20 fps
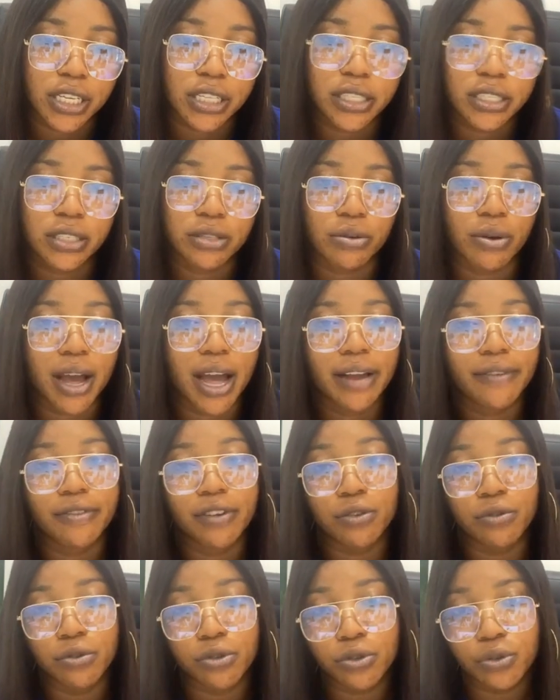in it, you
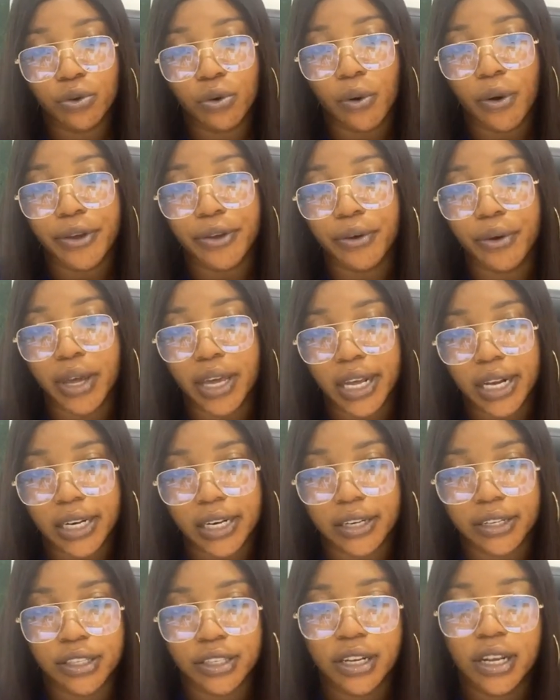have a good score in your
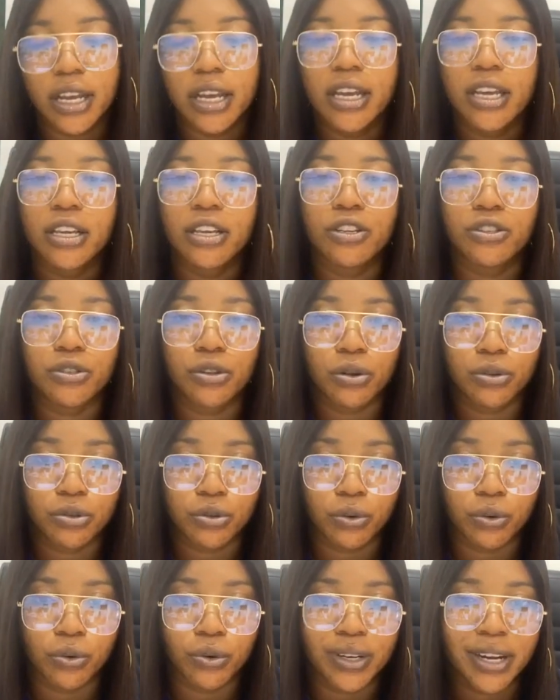English, is
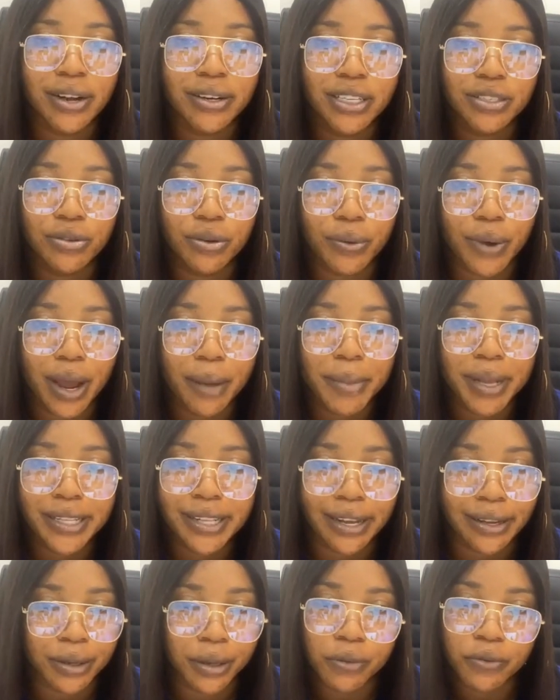also good. Now, this
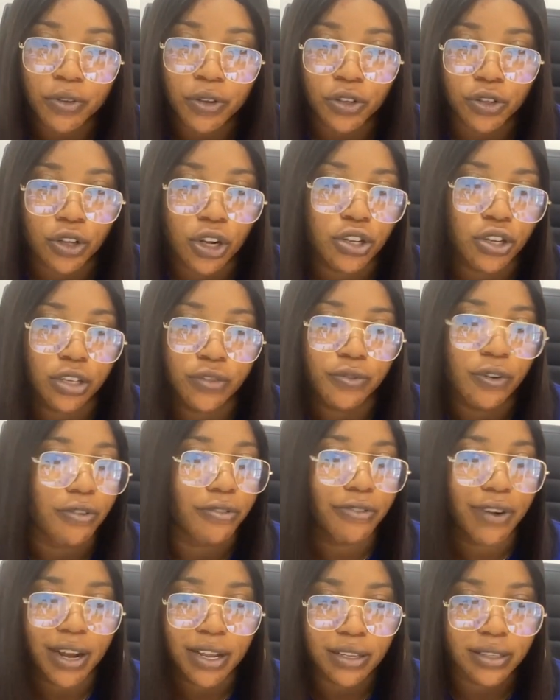requirement I'm giving is not just
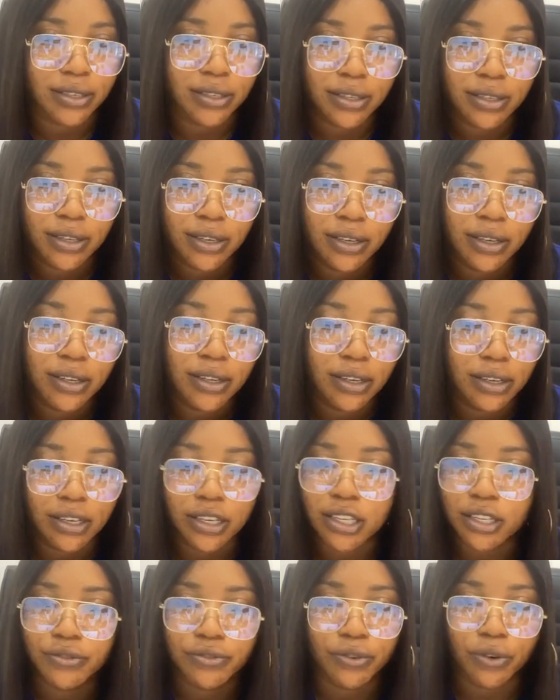for France.
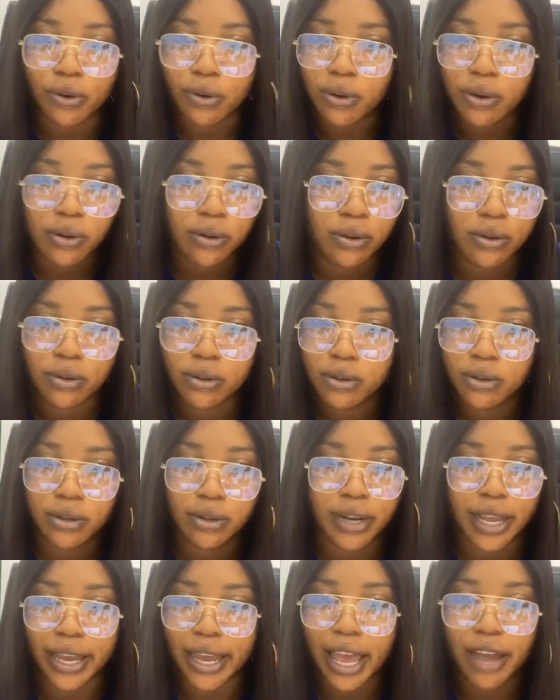It's for
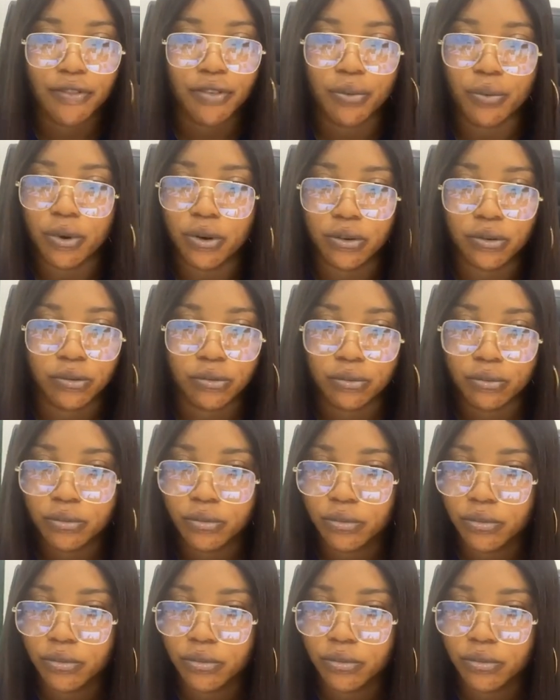like everyone.